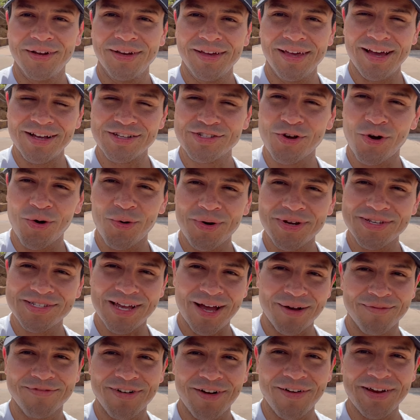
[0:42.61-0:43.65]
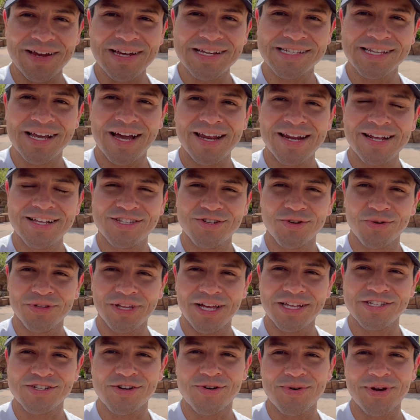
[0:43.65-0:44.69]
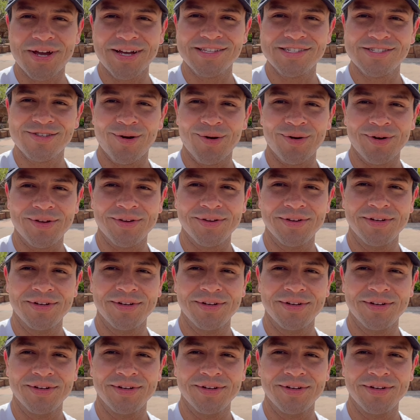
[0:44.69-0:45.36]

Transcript: As always, I'm very excited, so let's go get started.